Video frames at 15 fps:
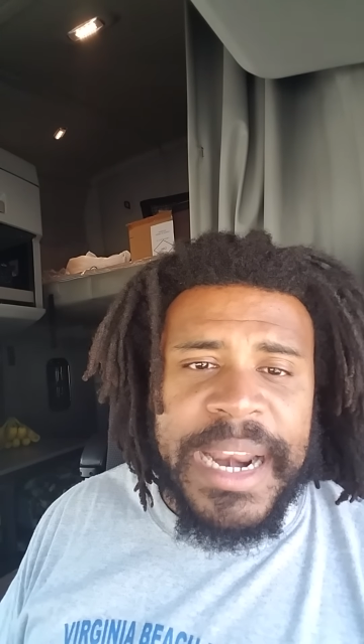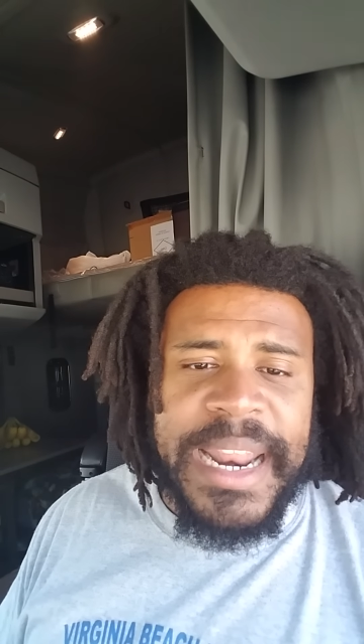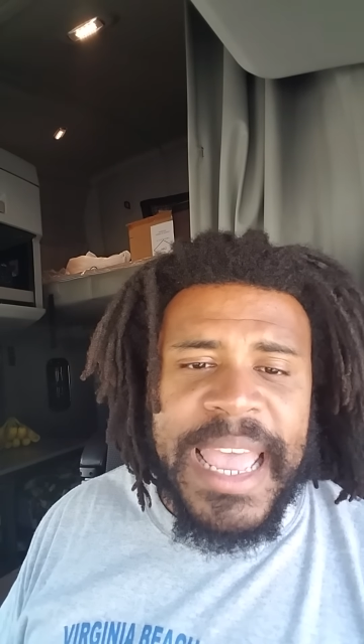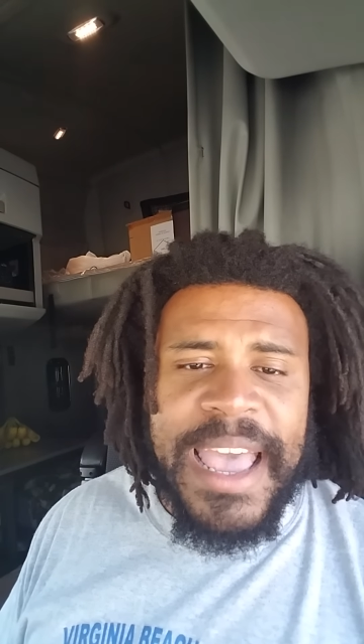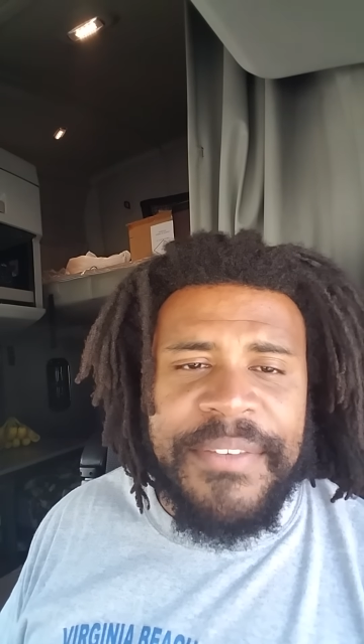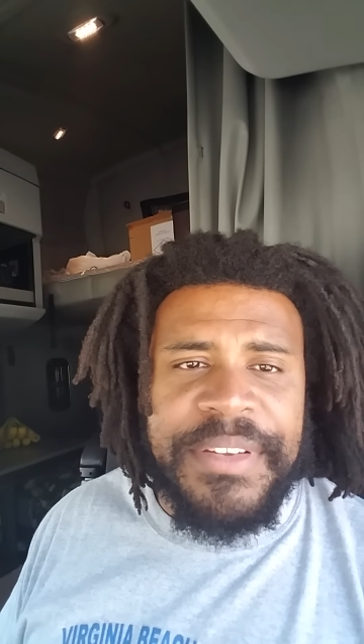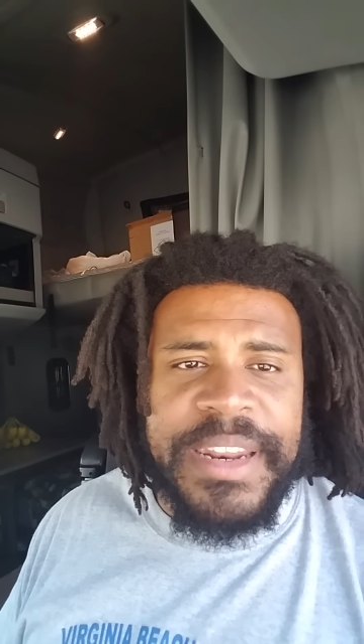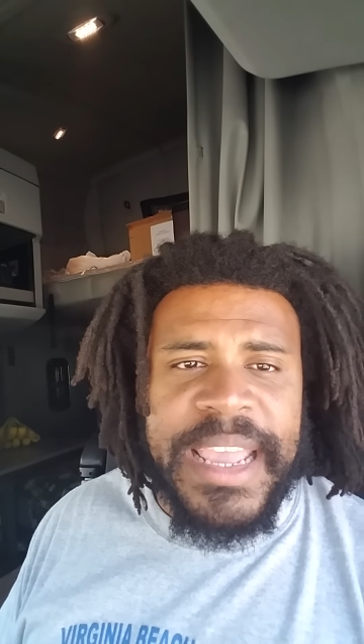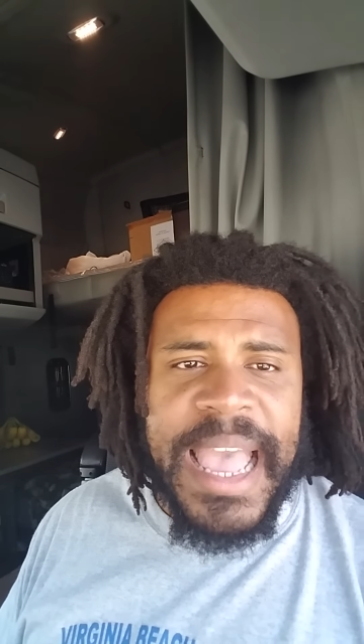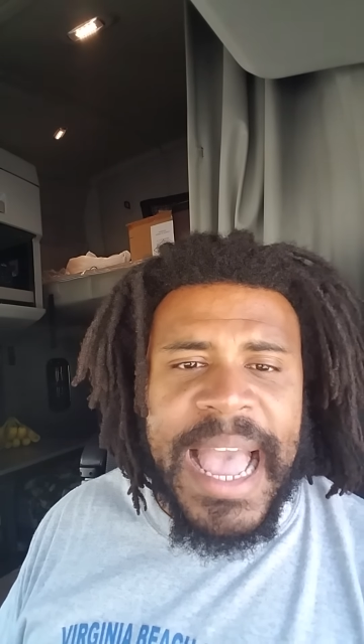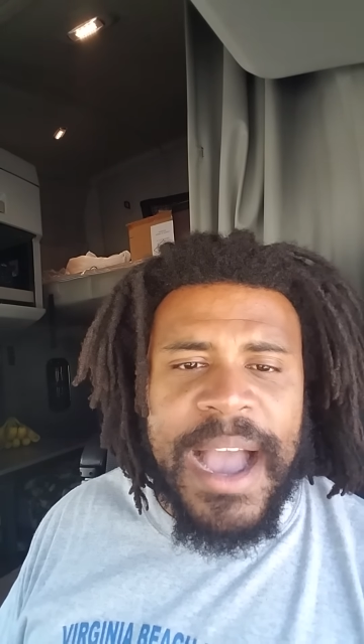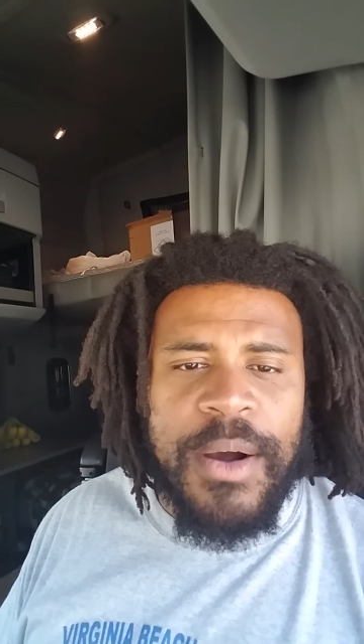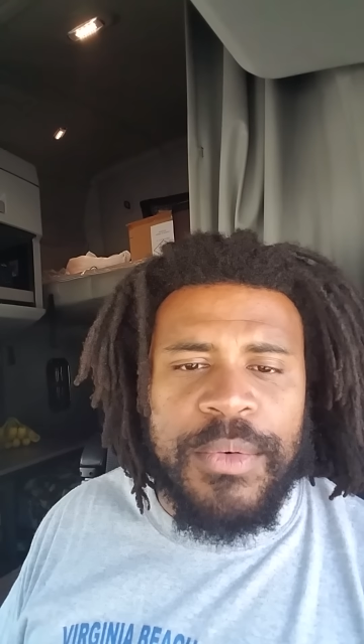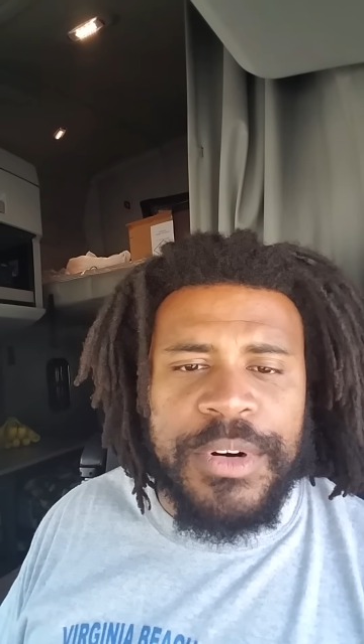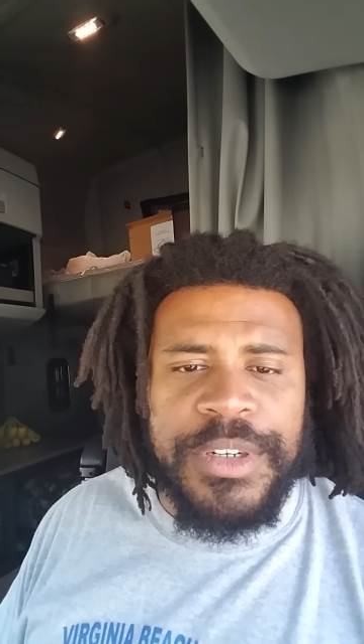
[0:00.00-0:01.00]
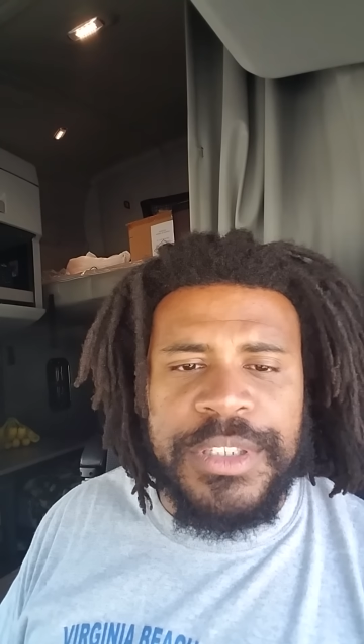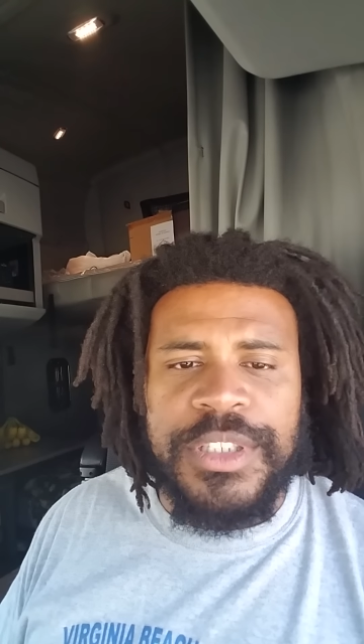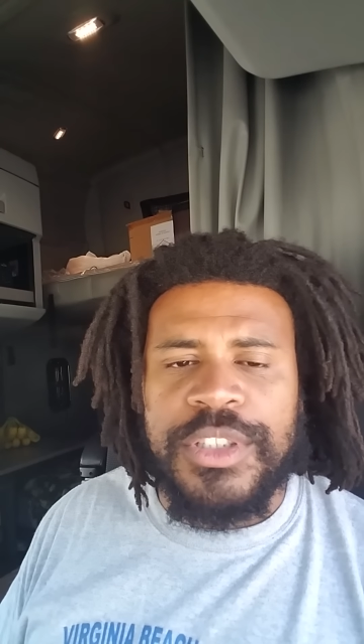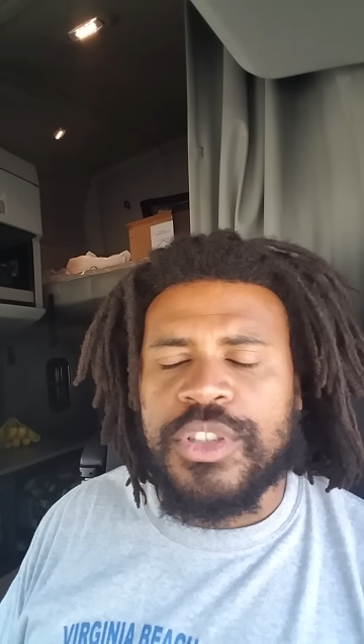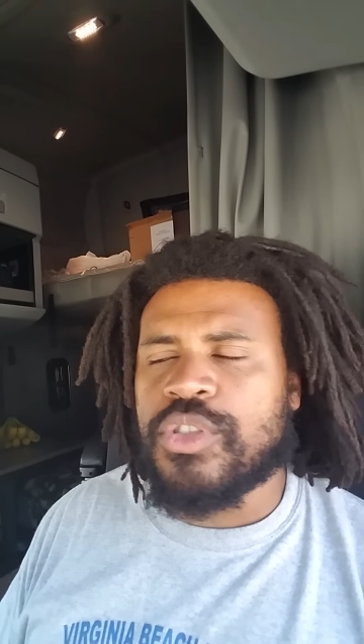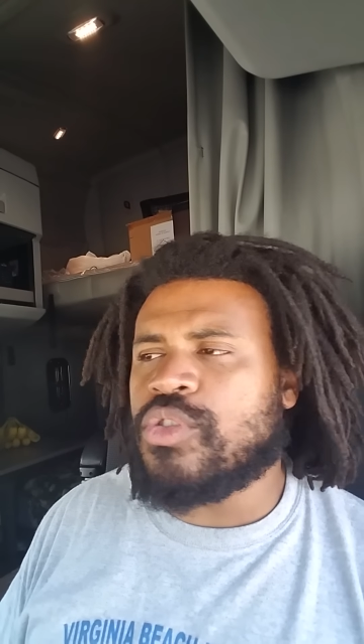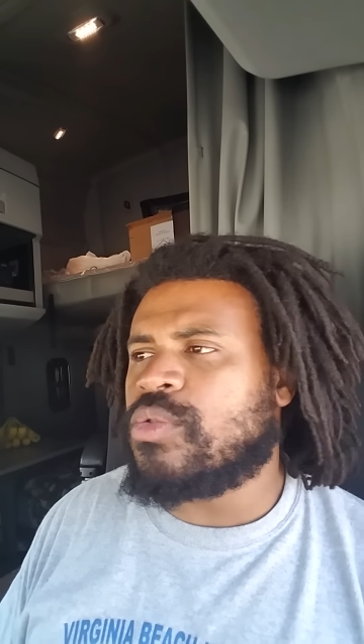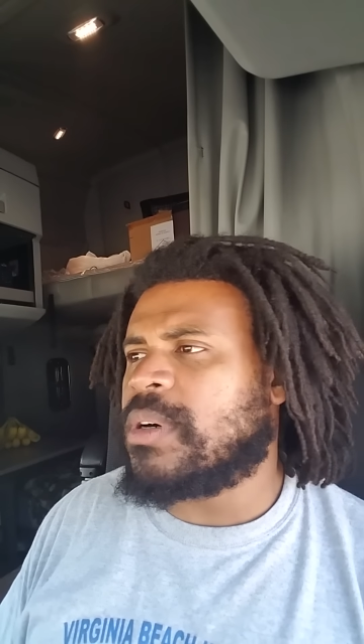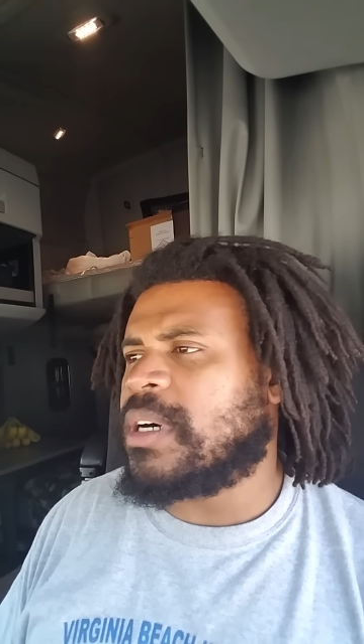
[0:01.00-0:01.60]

didn't have any hours I didn't